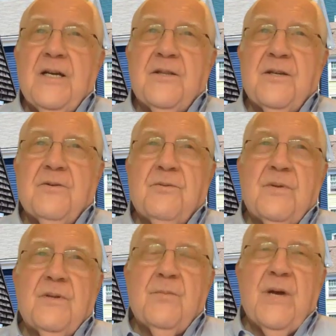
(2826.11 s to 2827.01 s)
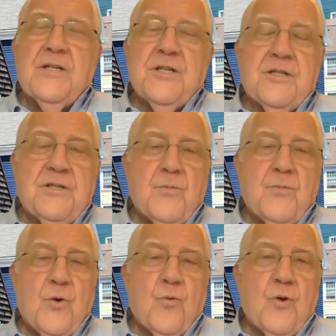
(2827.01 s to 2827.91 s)
the, the magic
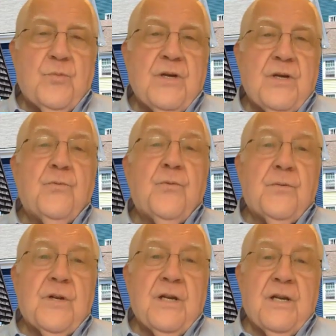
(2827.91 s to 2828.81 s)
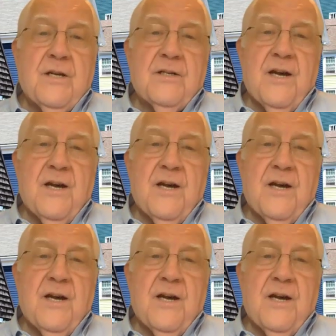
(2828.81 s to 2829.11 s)
number would be fifty